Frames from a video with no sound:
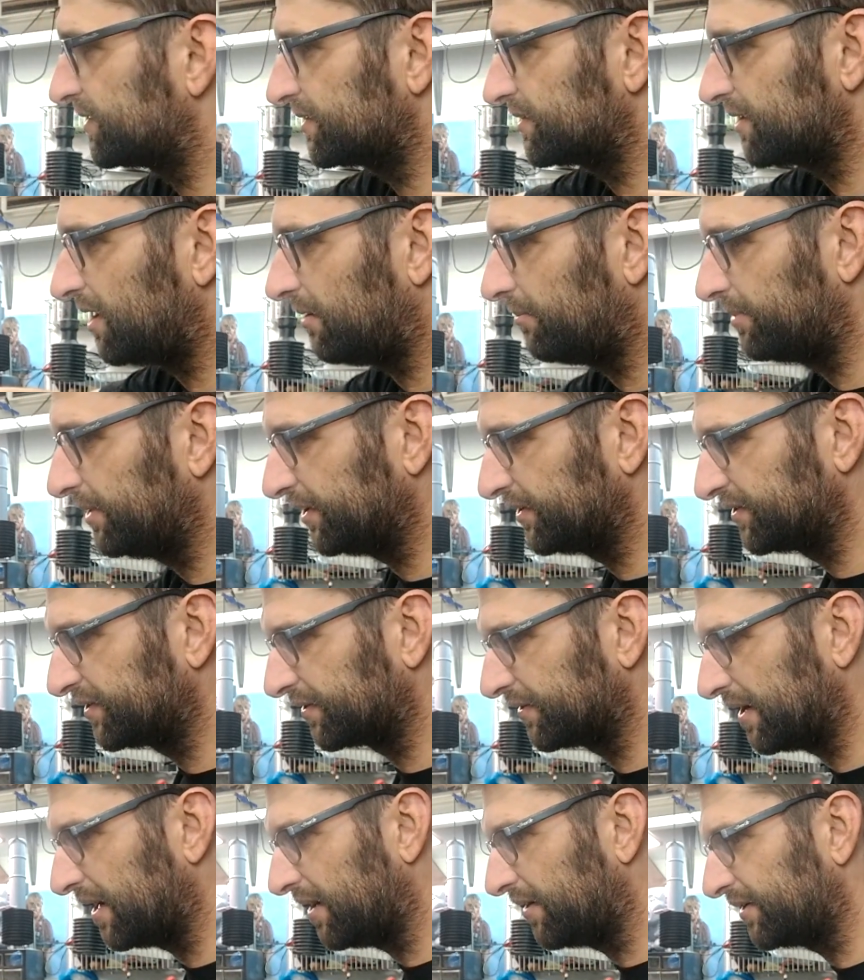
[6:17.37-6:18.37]
is all built
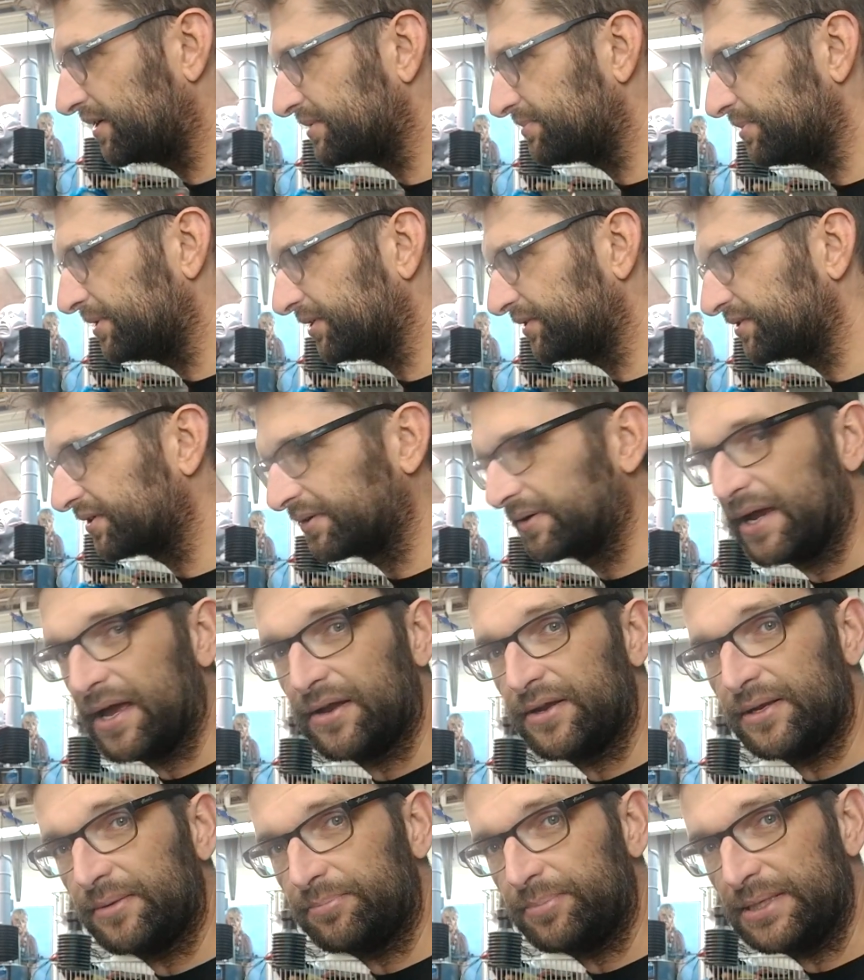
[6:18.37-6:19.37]
around is built
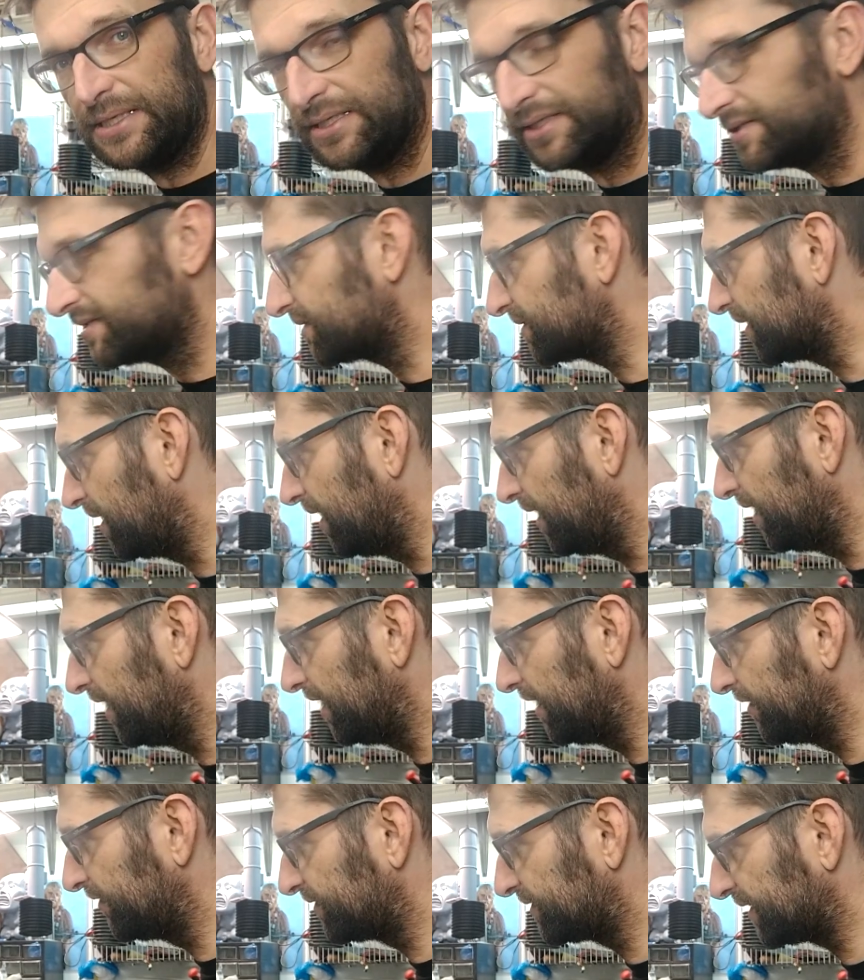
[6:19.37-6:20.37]
around a piece
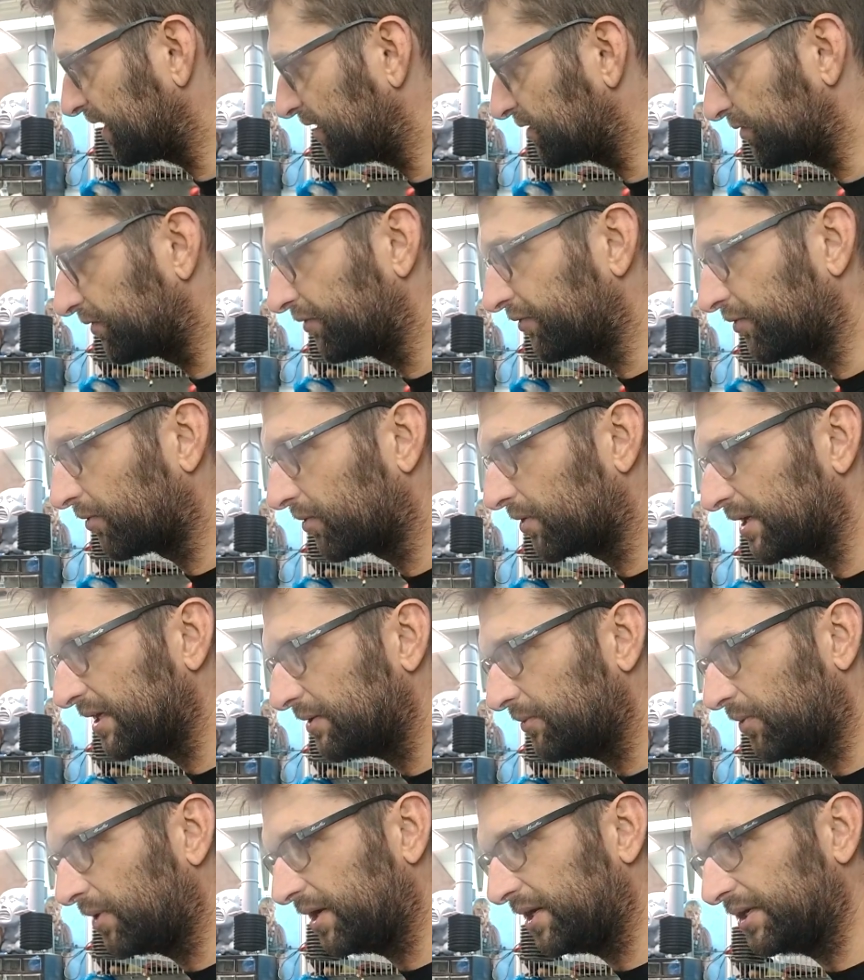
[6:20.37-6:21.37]
of Schedule
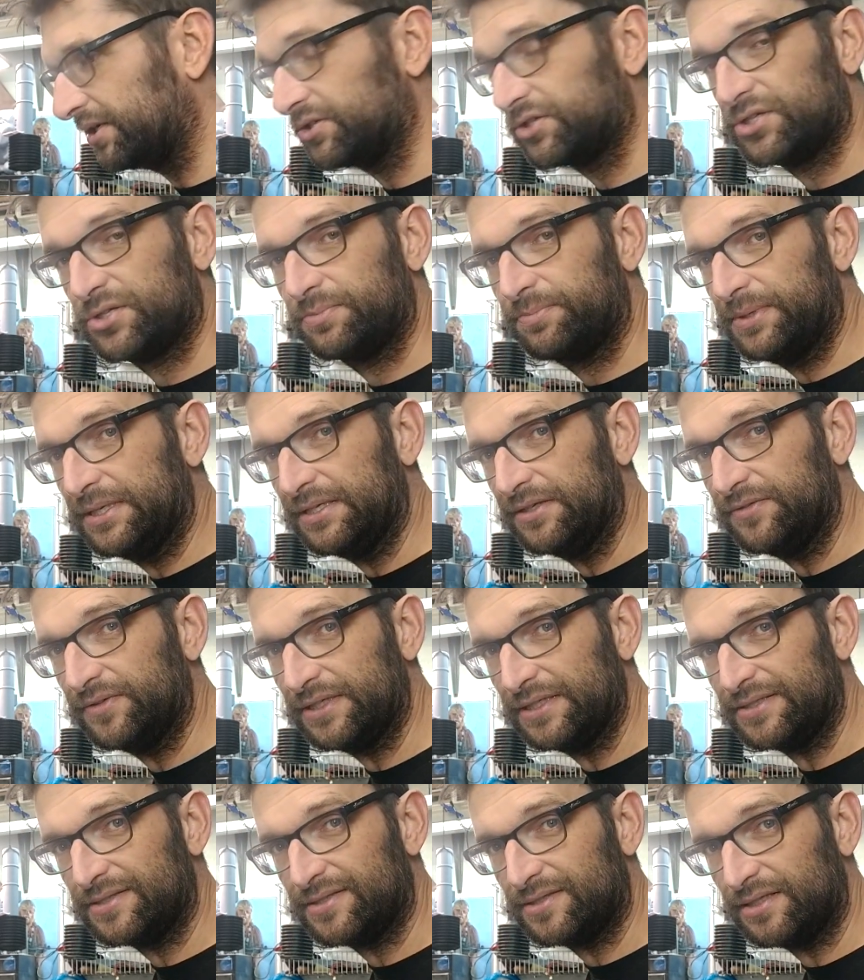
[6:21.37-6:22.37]
40 1-inch
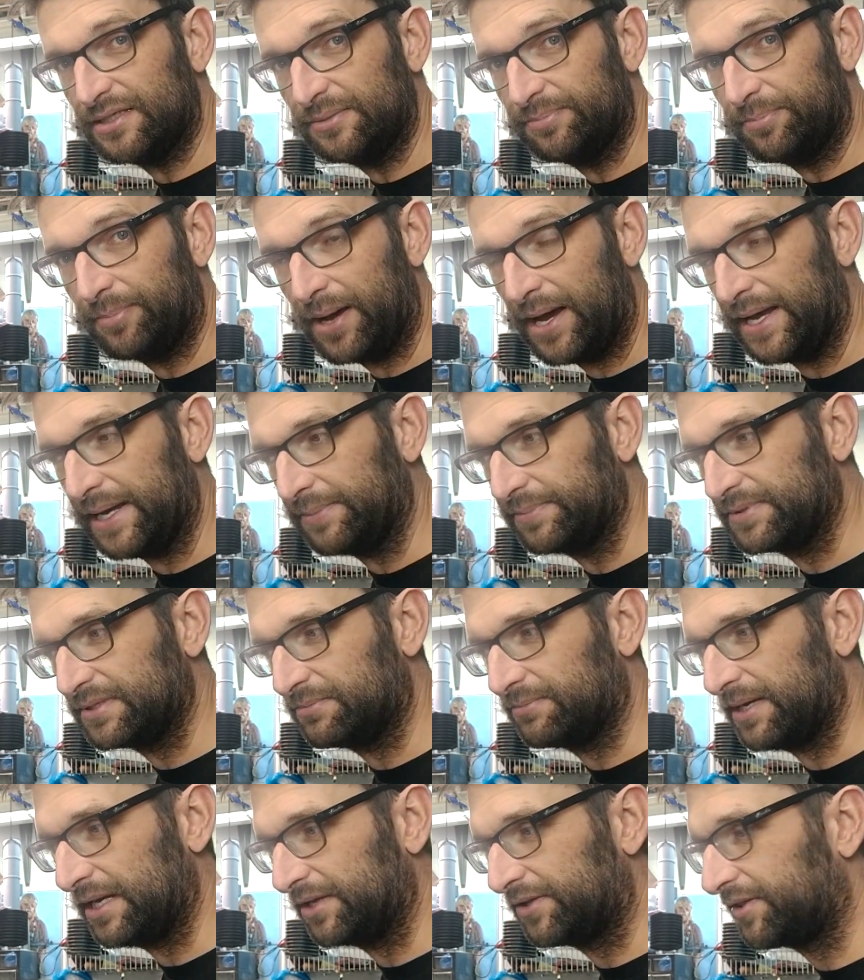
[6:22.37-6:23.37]
PVC pipe to
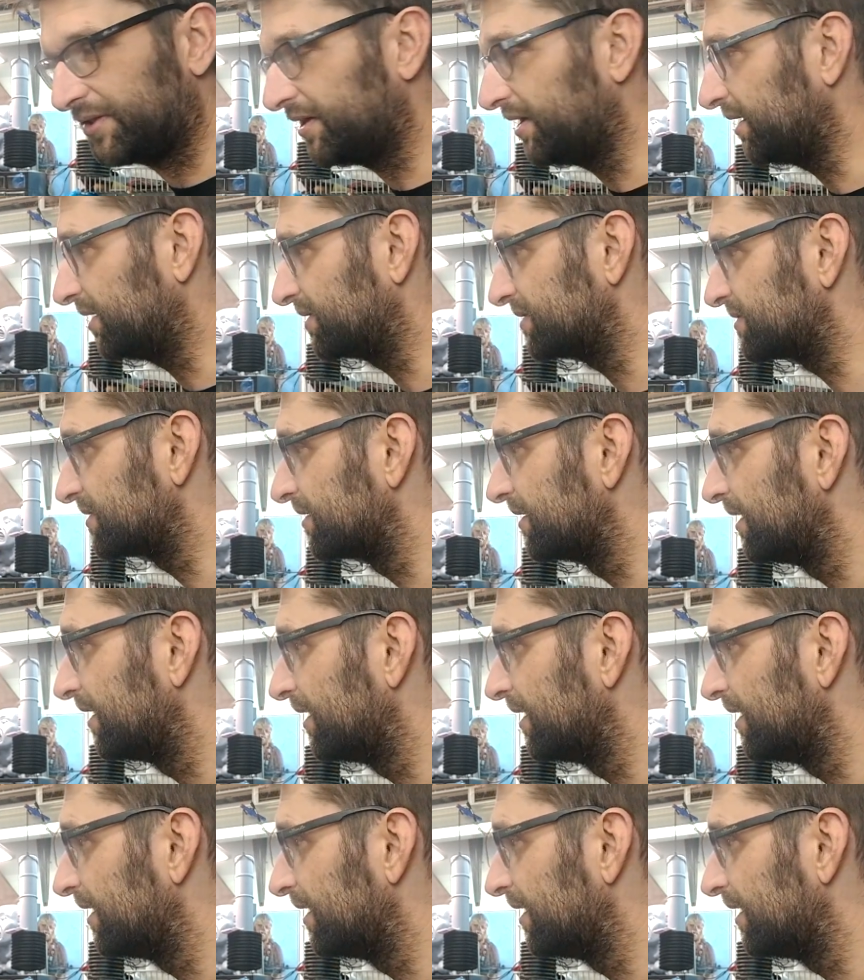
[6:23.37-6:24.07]
make things